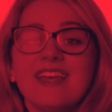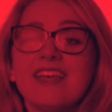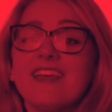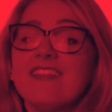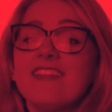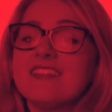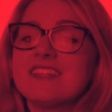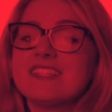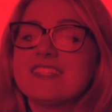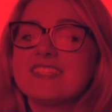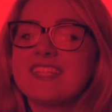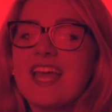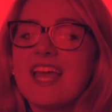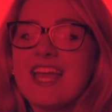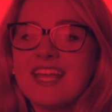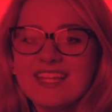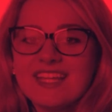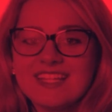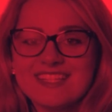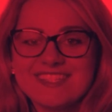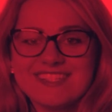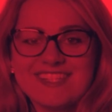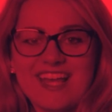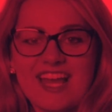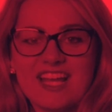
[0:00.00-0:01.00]
In the
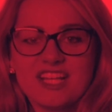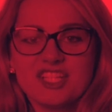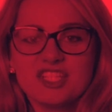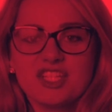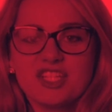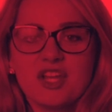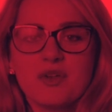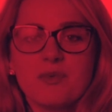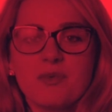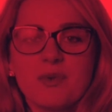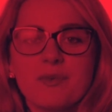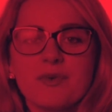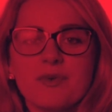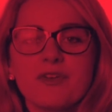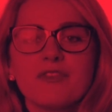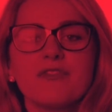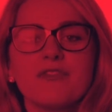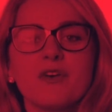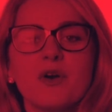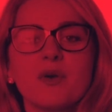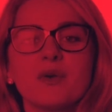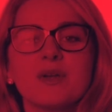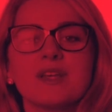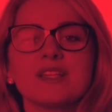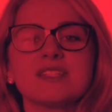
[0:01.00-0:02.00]
second section, we will
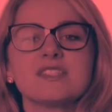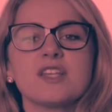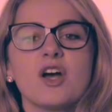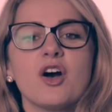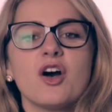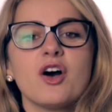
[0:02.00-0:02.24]
focus